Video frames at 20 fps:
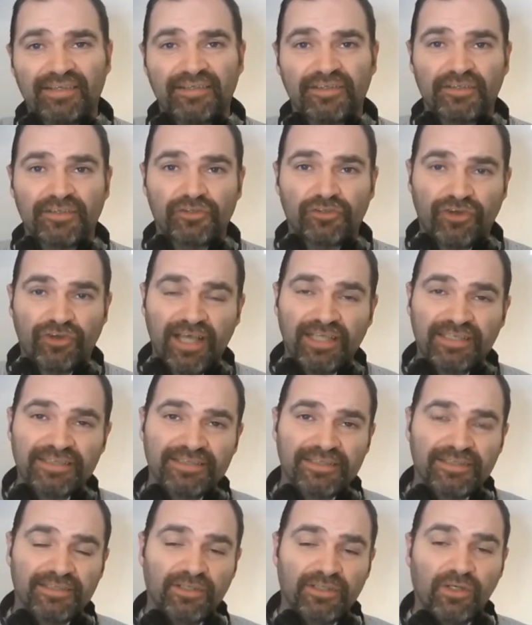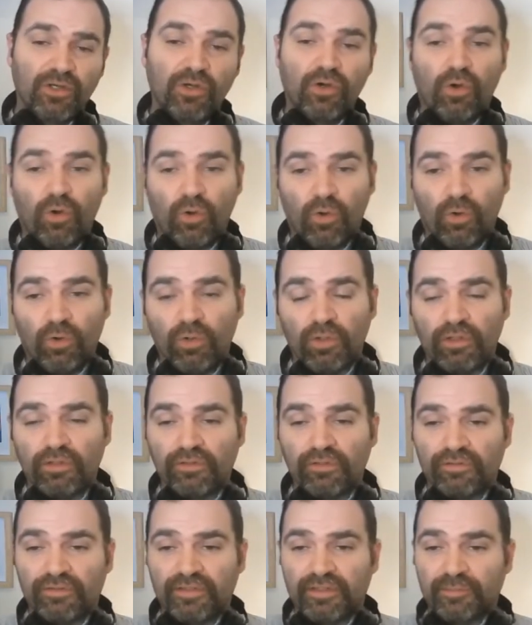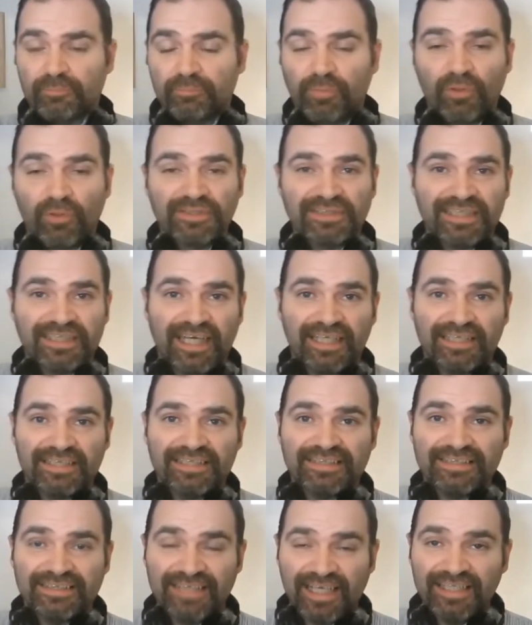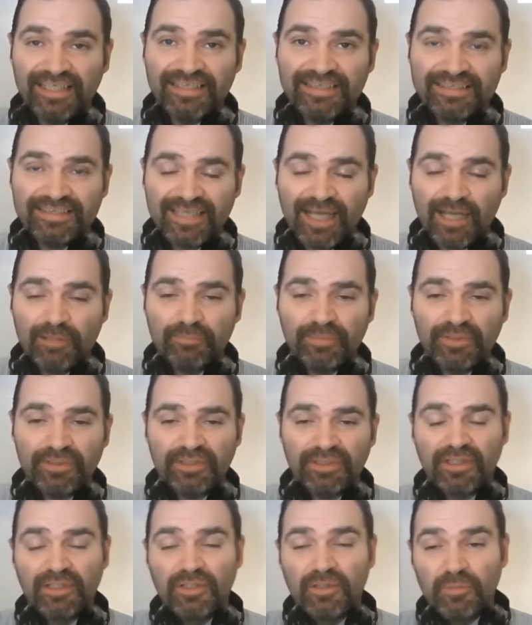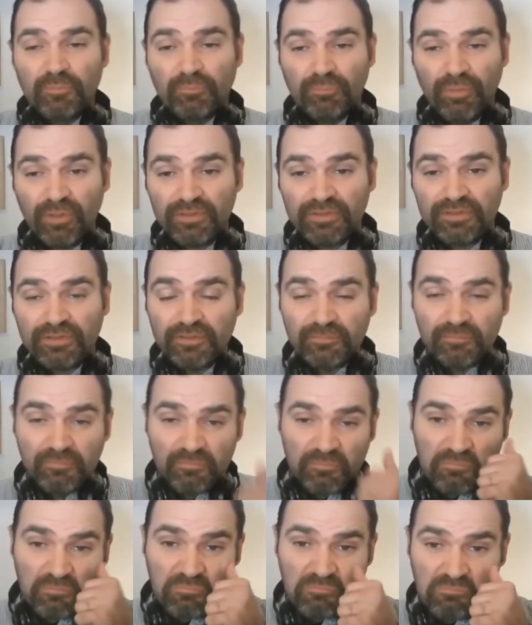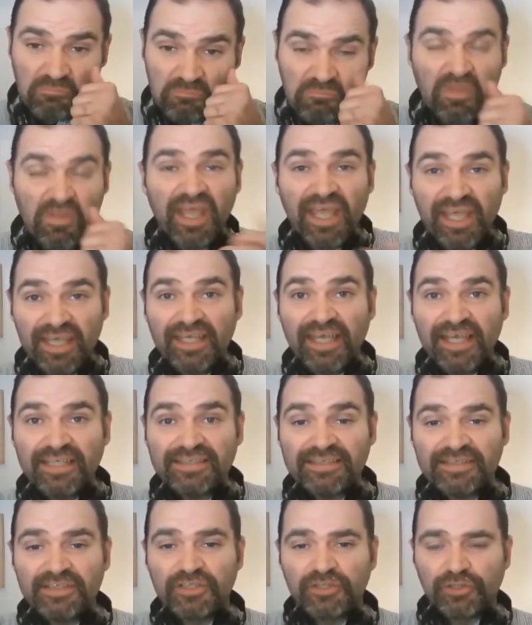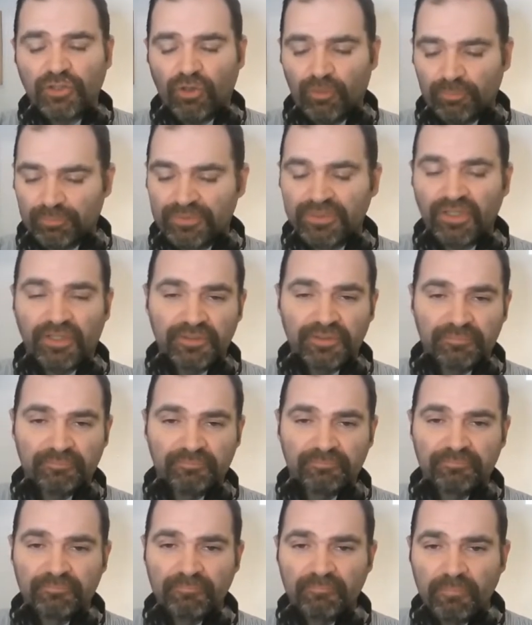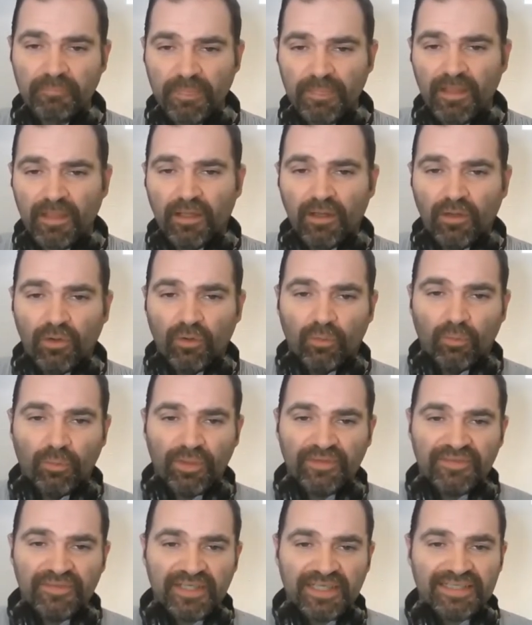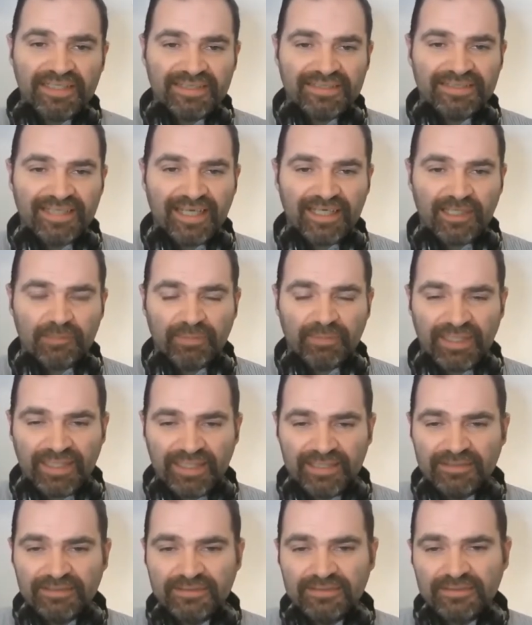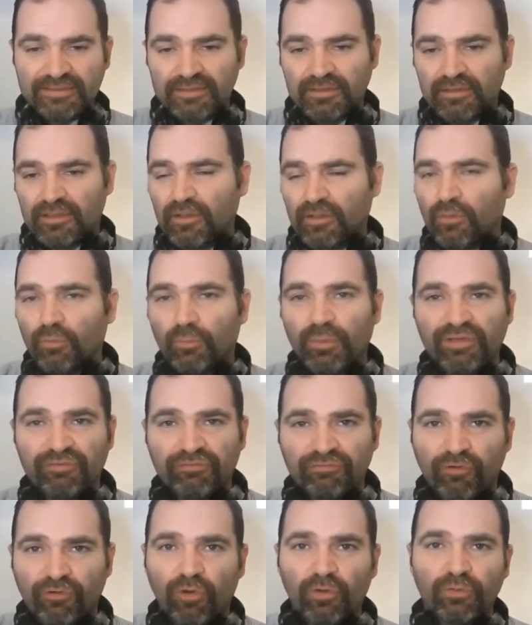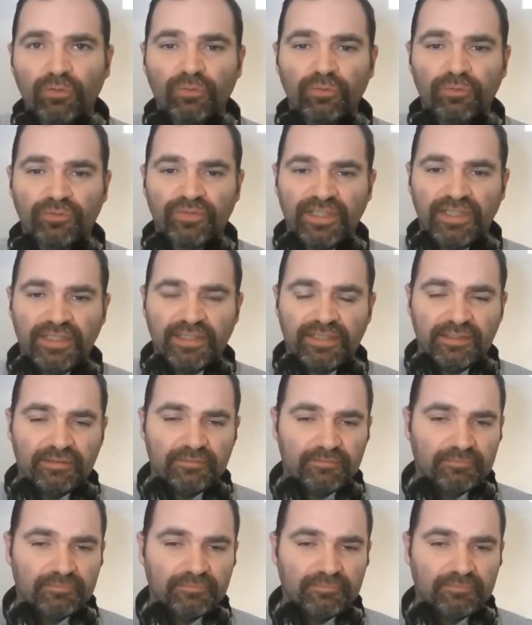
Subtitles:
the Traxler or the Ponziani Steinitz Gambit, but it gets the job done. When the knight attack begins, we follow the